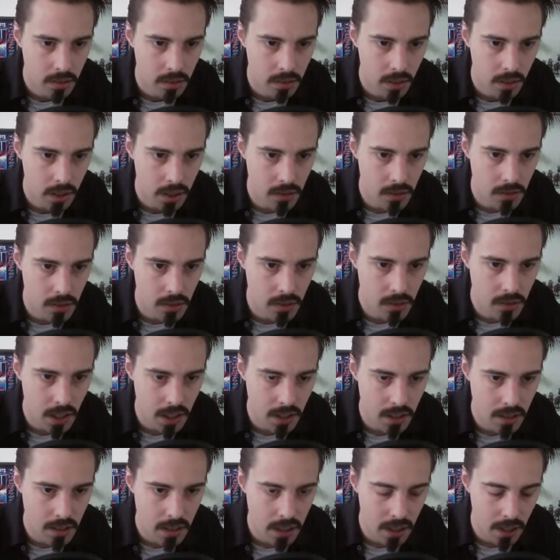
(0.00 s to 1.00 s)
Okay, uses
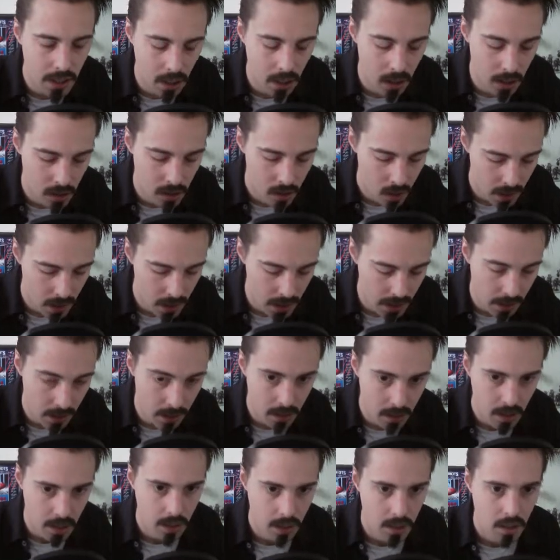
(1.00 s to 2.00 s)
Sand Attack, annoying,
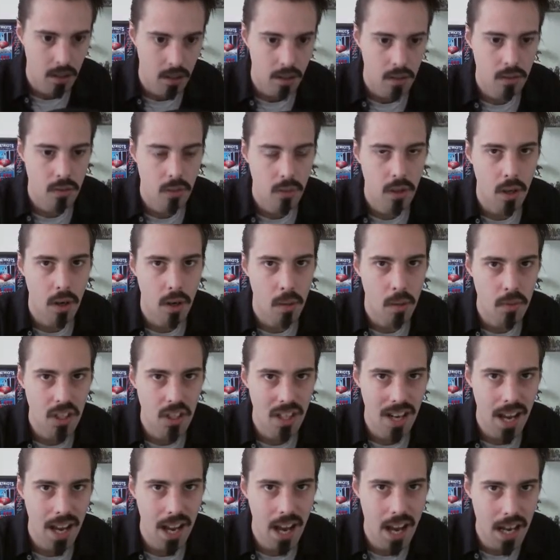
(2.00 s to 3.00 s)
so you'll know how much I
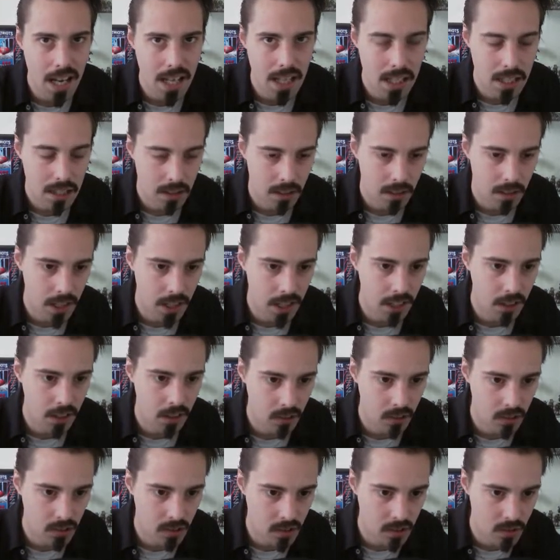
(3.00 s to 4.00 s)
hate
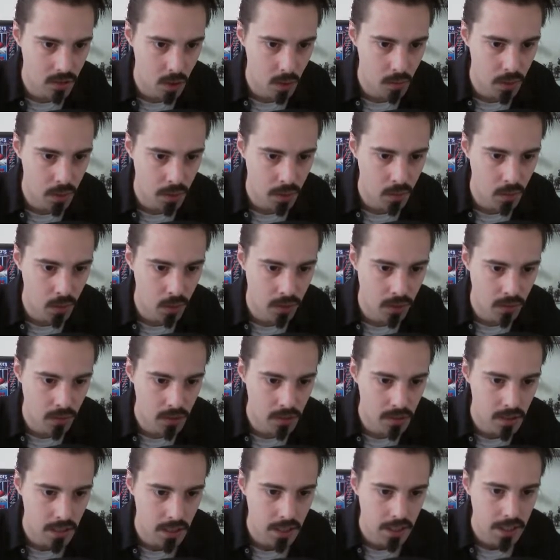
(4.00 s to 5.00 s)
accuracy dropping moves.
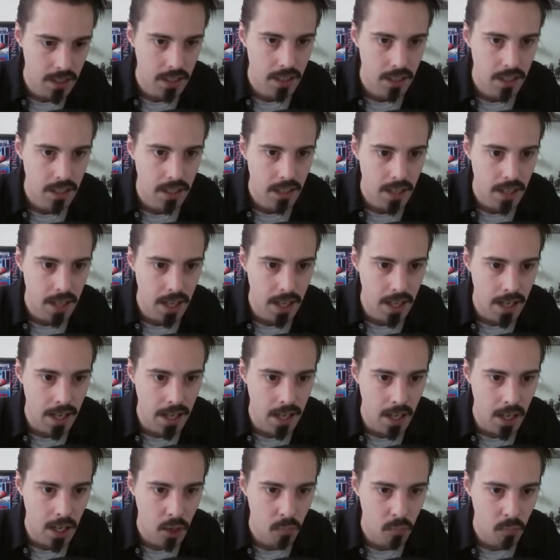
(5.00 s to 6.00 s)

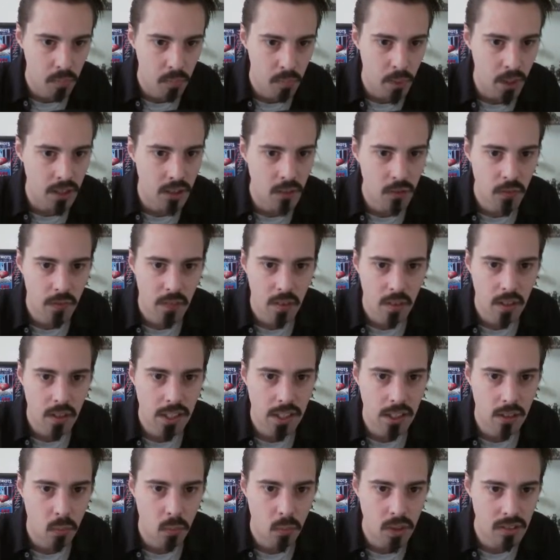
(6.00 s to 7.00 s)
But it's
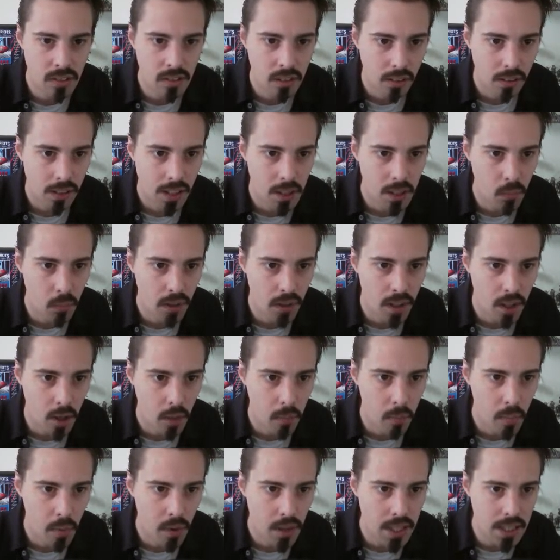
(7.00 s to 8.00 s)
fine, we still hit with our
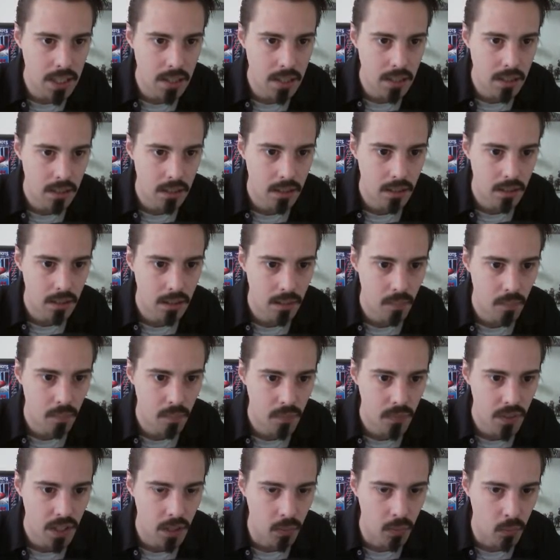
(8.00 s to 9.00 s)
bite,
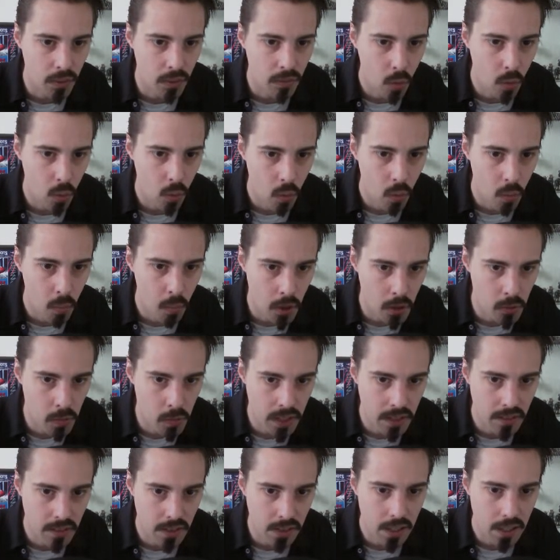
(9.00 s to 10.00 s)
and we've almost
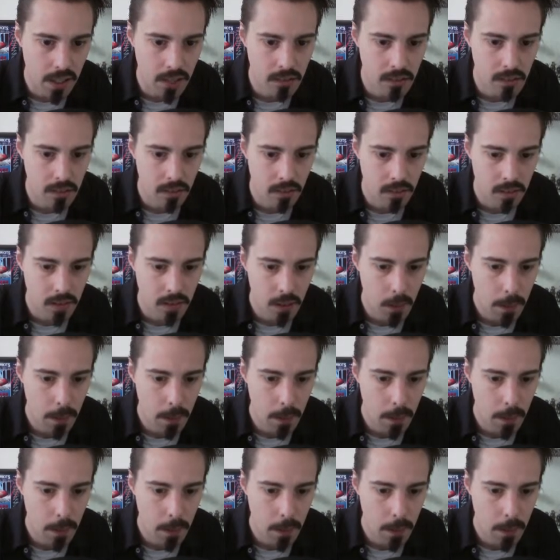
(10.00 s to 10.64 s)
beaten the Glaceon.